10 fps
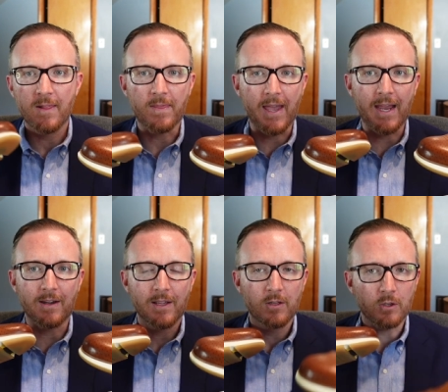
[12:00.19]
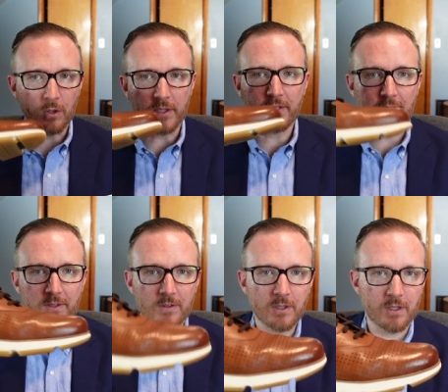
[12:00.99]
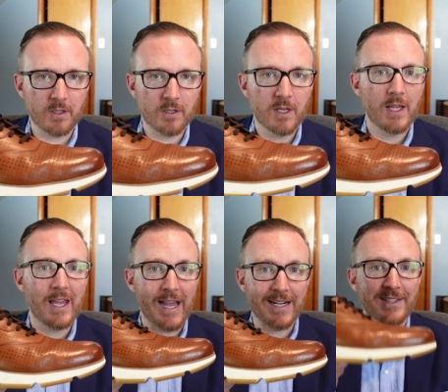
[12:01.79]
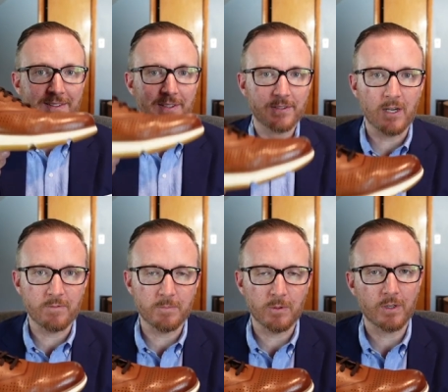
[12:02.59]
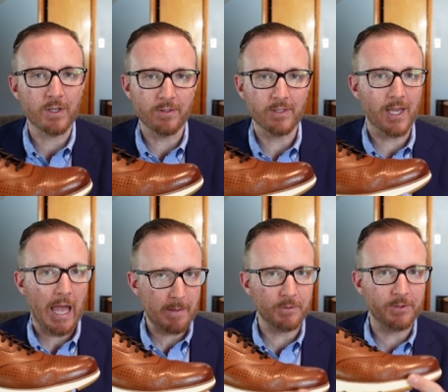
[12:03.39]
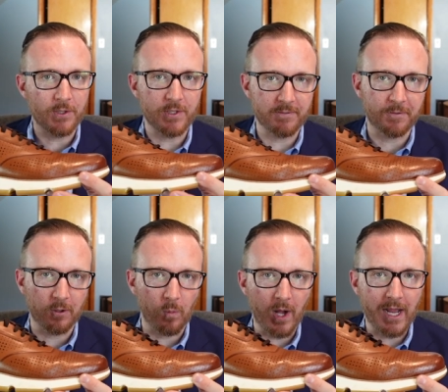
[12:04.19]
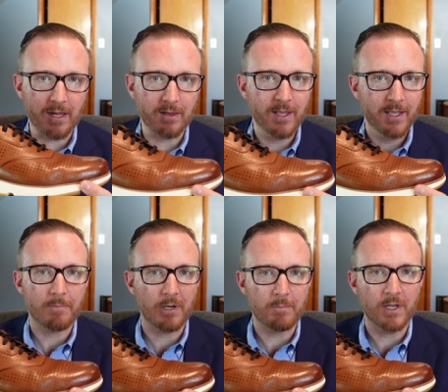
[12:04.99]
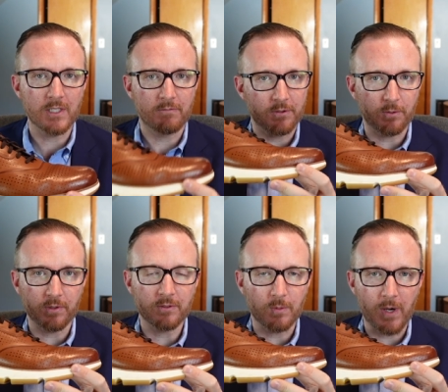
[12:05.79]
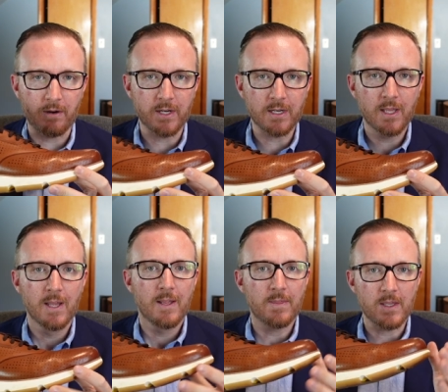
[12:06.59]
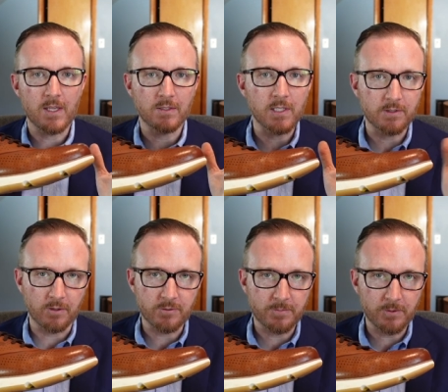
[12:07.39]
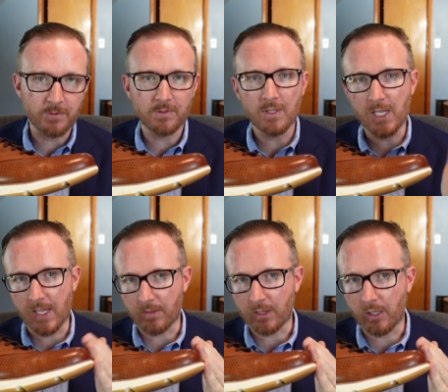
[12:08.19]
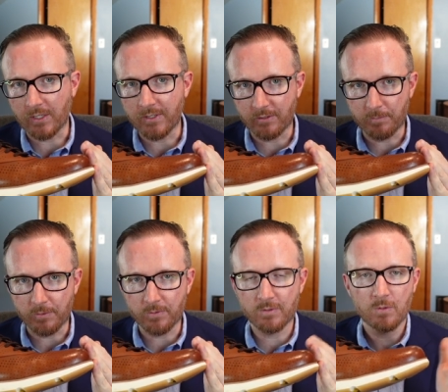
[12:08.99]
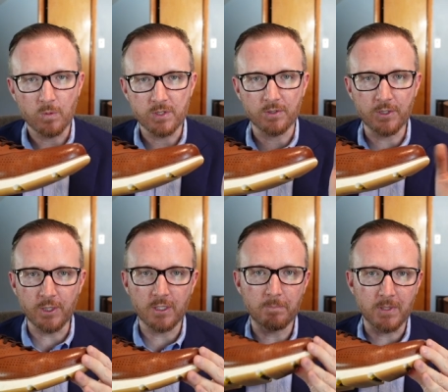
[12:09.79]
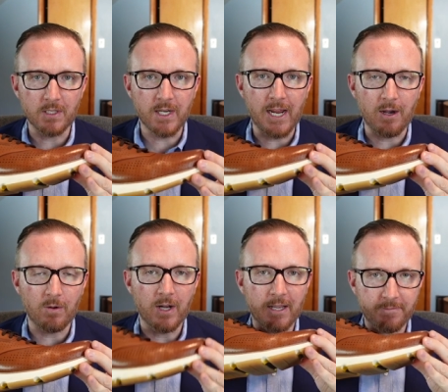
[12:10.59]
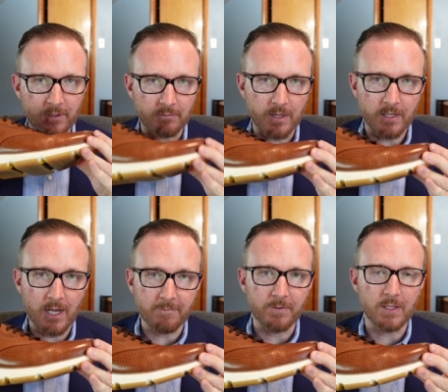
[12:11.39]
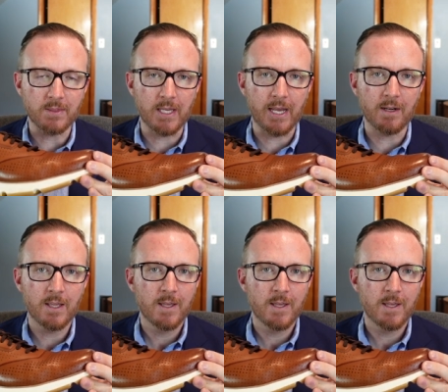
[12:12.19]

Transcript: that looks this good and is this comfortable because I've been searching for a while. I pretty much have resorted to wearing the Adidas Ultra Boost and the Clark Desert Boots, which is good, but now I feel really confident that